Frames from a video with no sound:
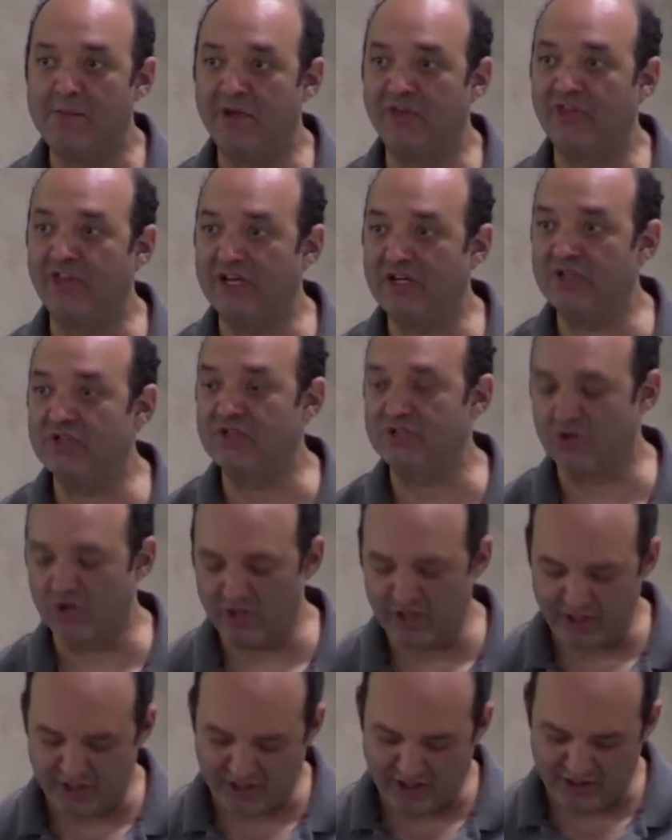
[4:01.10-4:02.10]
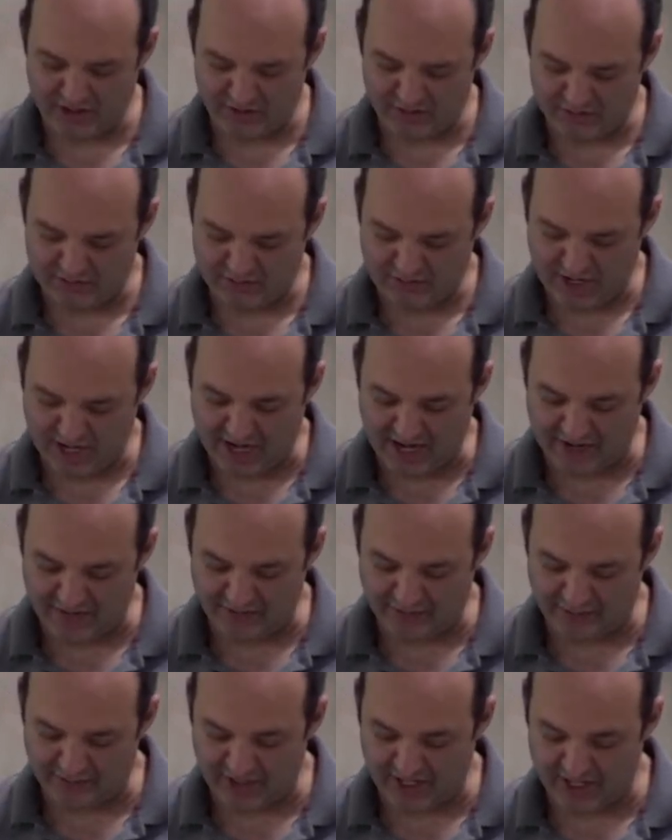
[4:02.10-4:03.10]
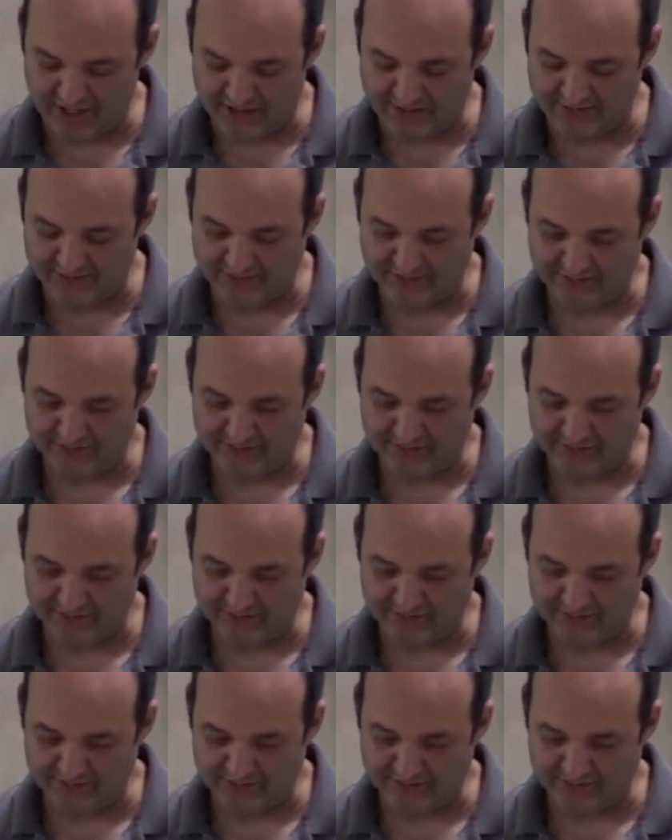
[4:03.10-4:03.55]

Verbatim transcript: But they deserted him and fled.